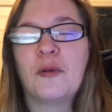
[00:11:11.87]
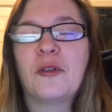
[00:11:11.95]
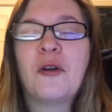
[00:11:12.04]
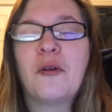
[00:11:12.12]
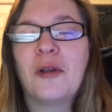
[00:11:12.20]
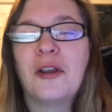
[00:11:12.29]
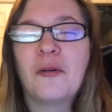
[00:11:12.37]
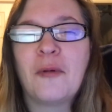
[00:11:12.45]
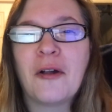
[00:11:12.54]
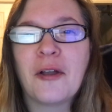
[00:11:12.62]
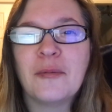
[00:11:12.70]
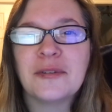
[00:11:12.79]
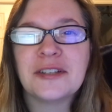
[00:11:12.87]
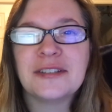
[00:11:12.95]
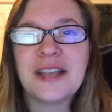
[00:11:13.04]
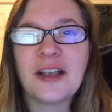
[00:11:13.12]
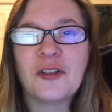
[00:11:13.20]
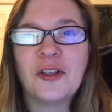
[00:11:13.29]
below where you're welcome to
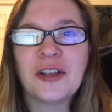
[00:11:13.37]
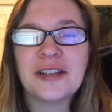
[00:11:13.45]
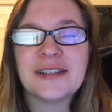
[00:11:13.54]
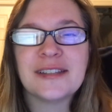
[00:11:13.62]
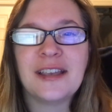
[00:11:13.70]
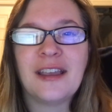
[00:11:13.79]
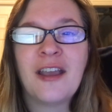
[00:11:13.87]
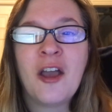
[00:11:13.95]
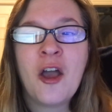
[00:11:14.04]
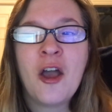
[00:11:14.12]
take a look and see